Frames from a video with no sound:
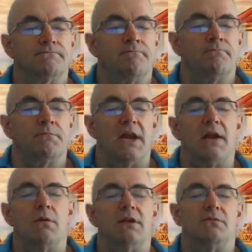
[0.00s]
But
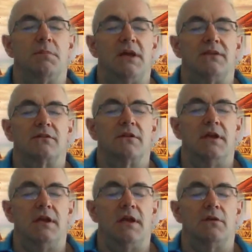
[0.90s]
anyways,
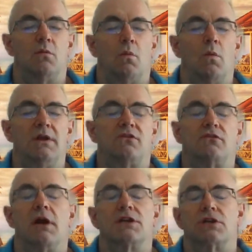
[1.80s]
basically in one
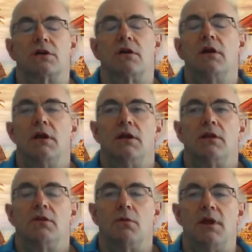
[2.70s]
structure,
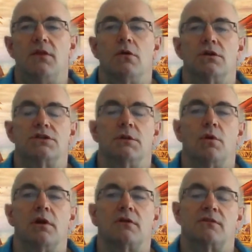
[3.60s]
the way the ownership
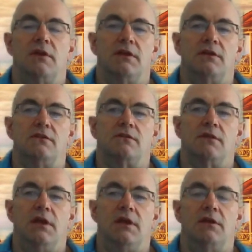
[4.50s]
works is
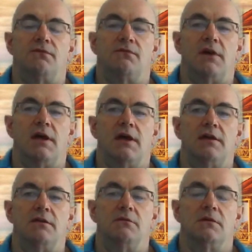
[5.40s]
if
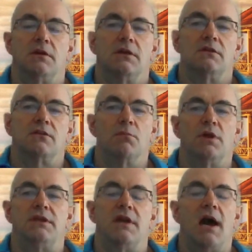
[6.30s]

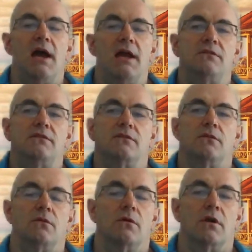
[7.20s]
someone dies
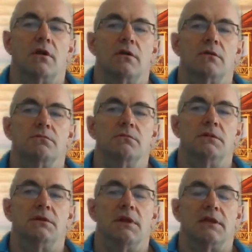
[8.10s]
or
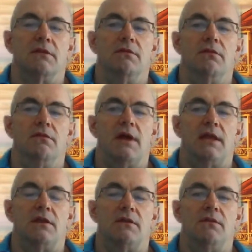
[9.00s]
like,
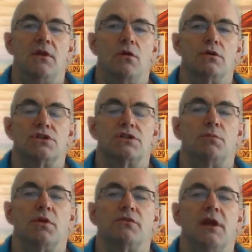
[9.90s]
then the ownership
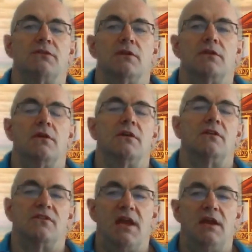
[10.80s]
will transfer to their estate.